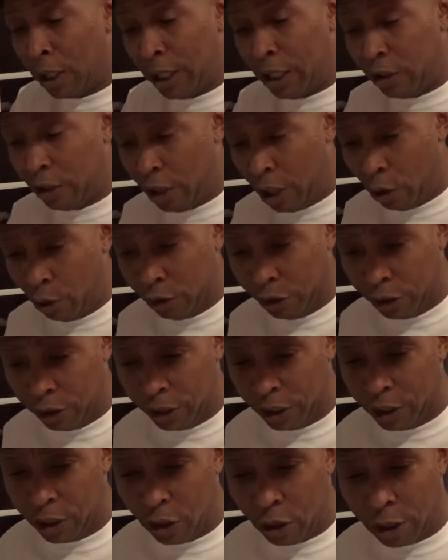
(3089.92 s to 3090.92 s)
these
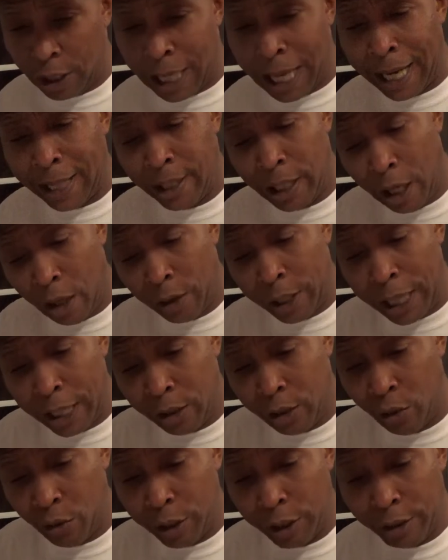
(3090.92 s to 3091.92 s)
nurses and all that. Yo, they
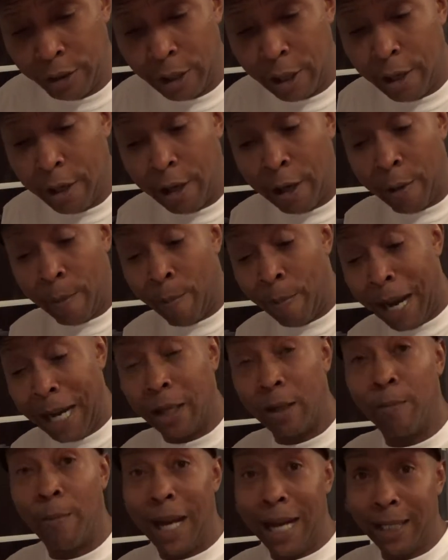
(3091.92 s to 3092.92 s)
do this.
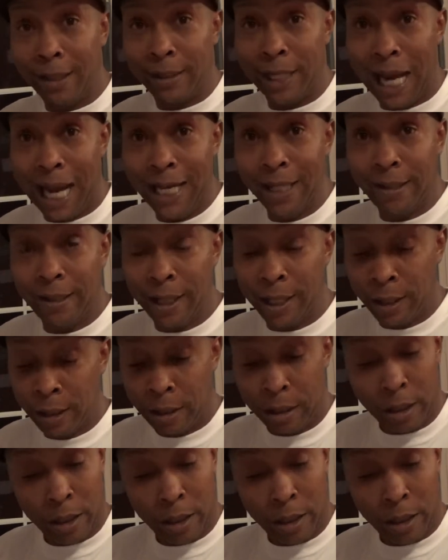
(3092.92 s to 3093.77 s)
Mike Tyson.